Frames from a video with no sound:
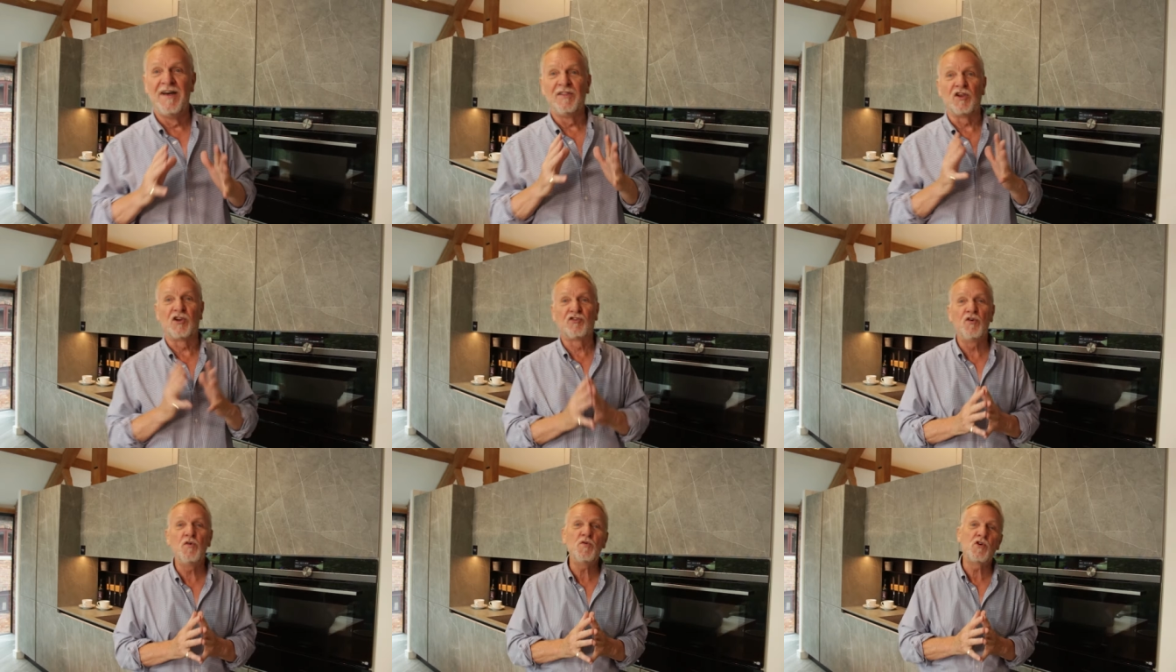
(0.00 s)
the
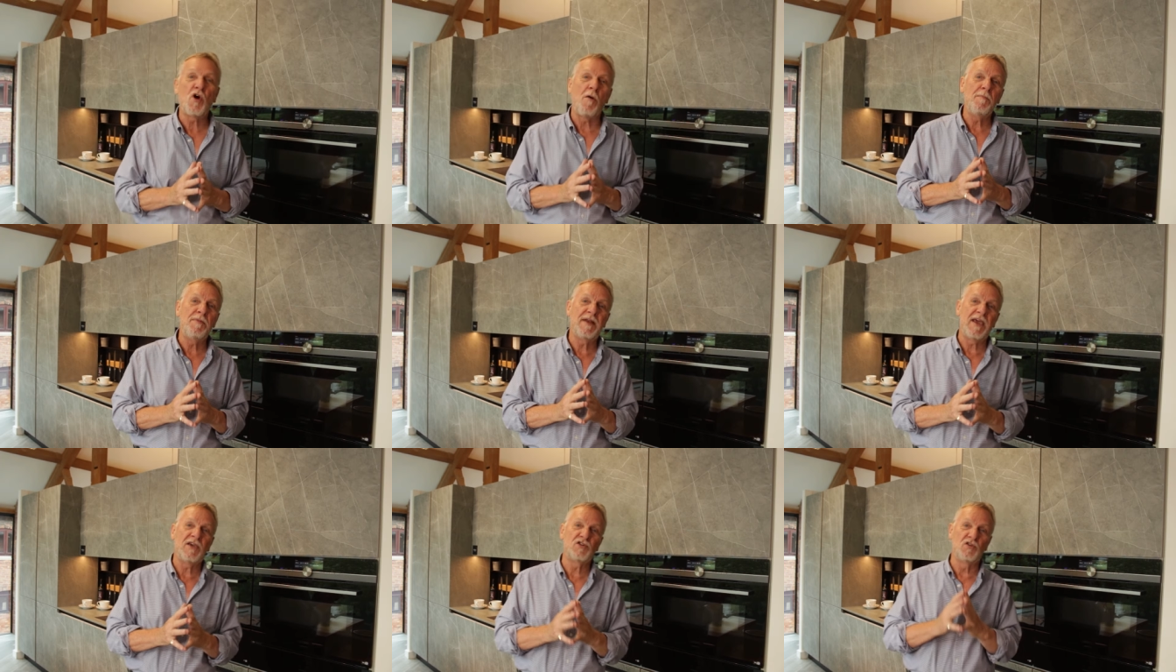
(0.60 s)
true
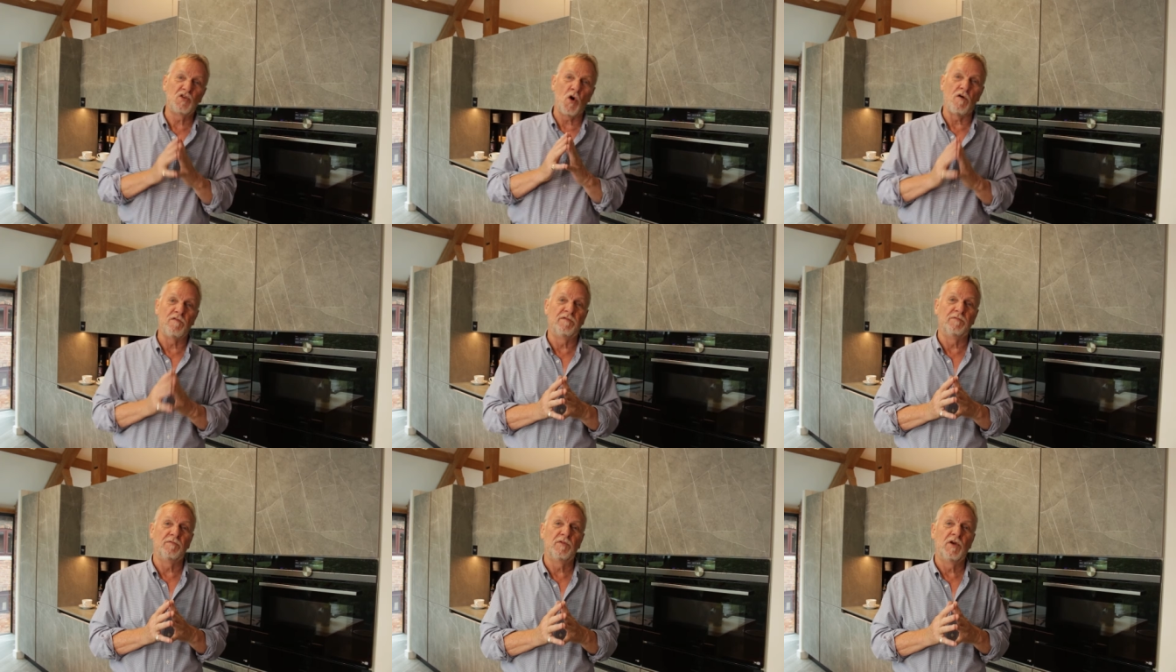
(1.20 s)
combination
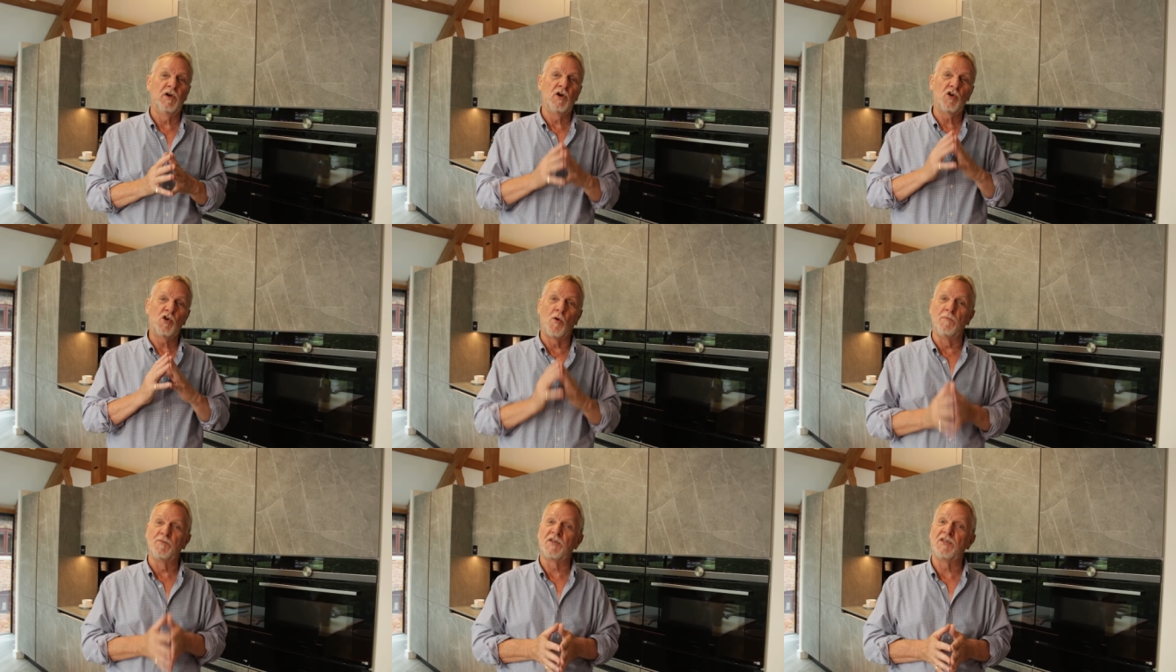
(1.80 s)
oven
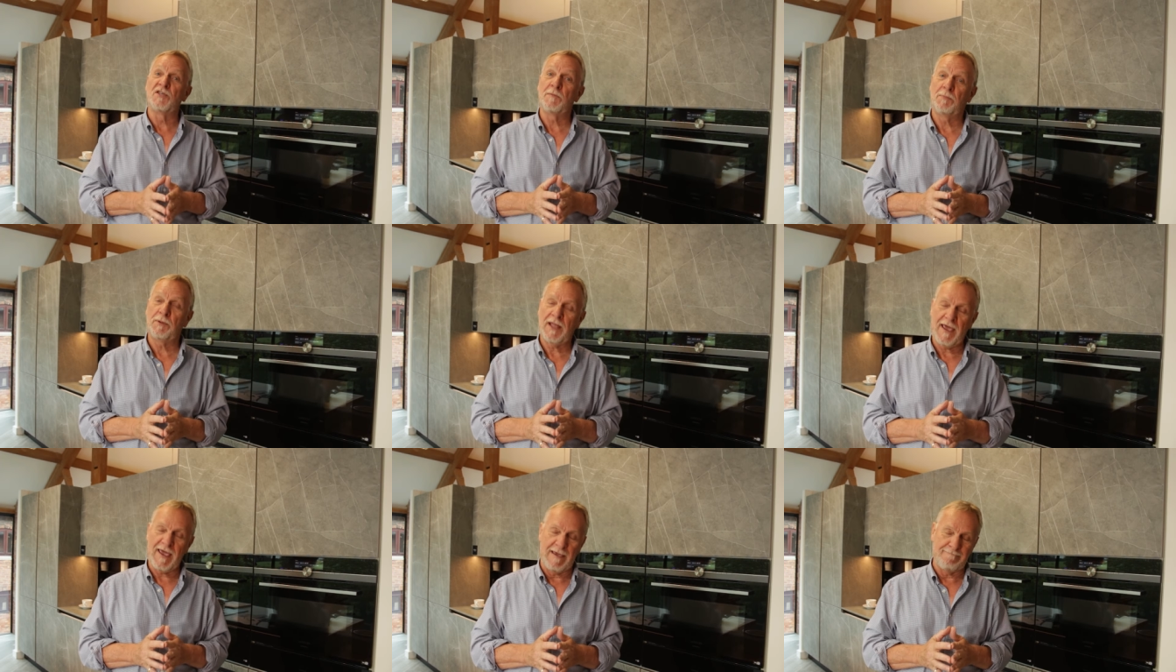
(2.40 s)
comes into
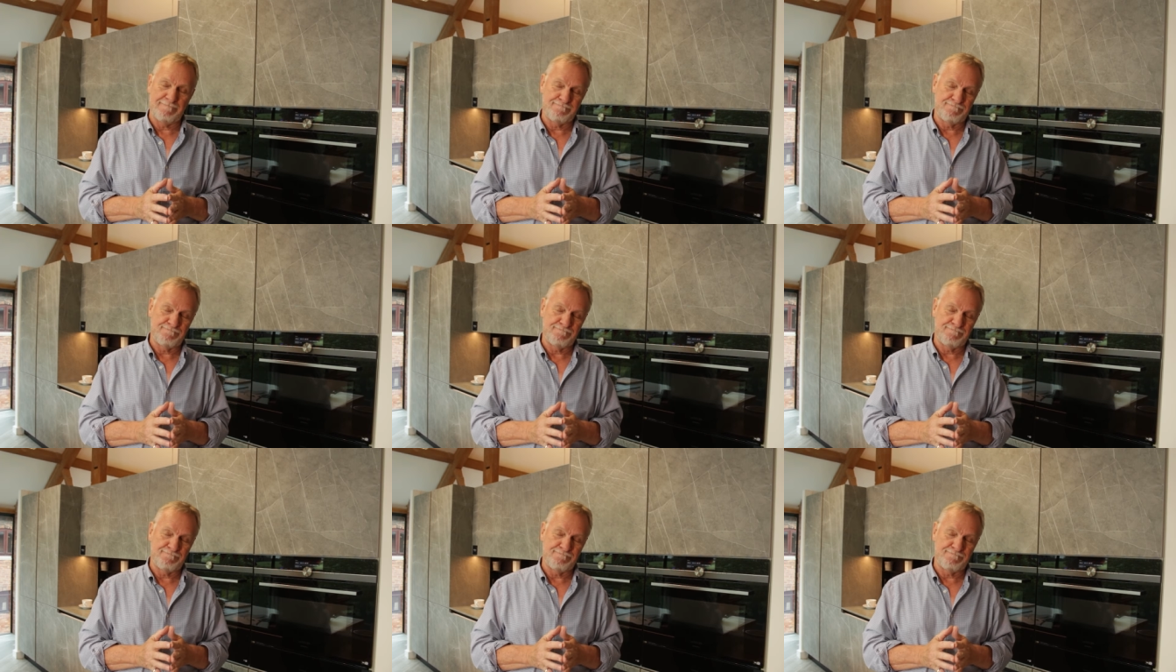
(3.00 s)
play.